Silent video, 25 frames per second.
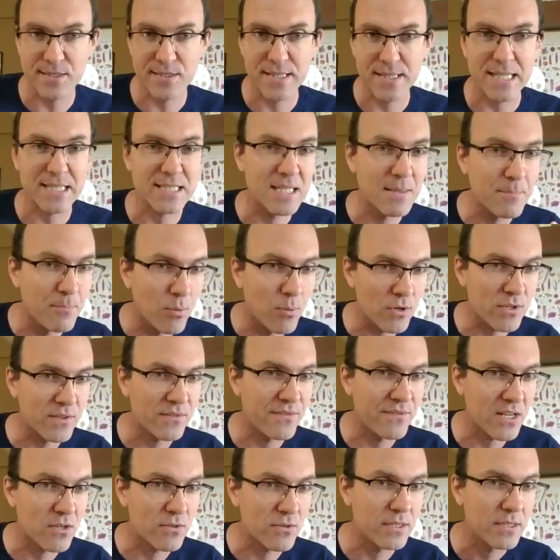So that's an
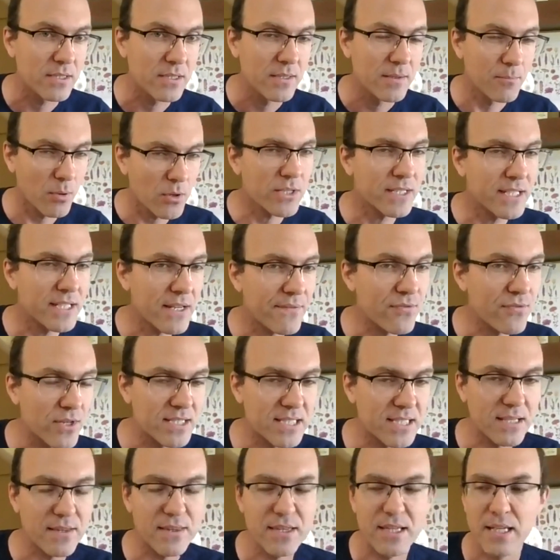very important
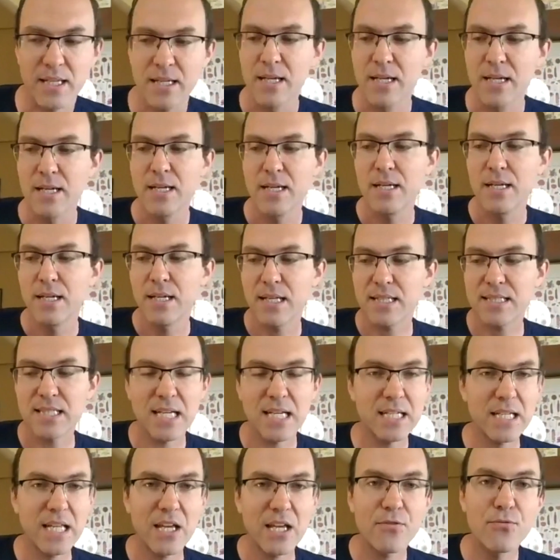difference, I think, is
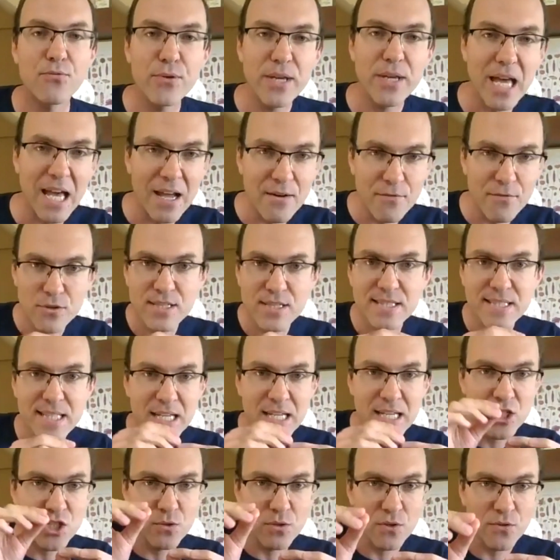that if we ever
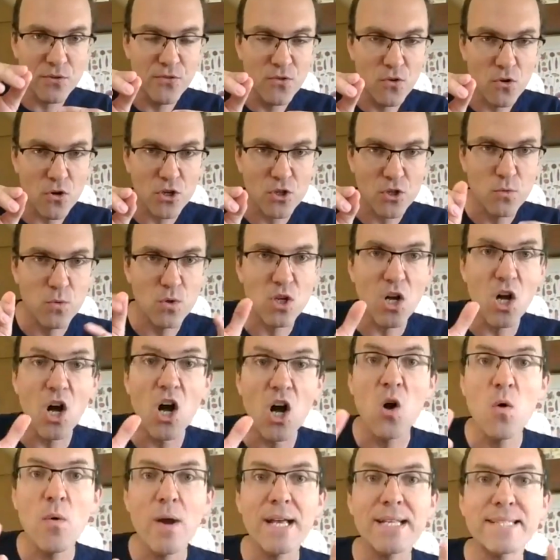send you a fork, we're
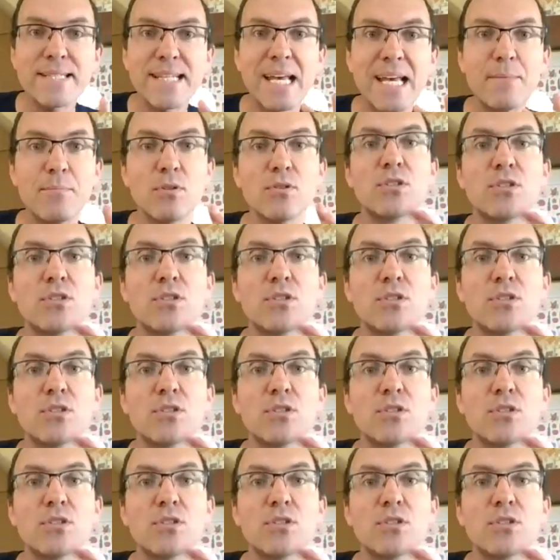always able to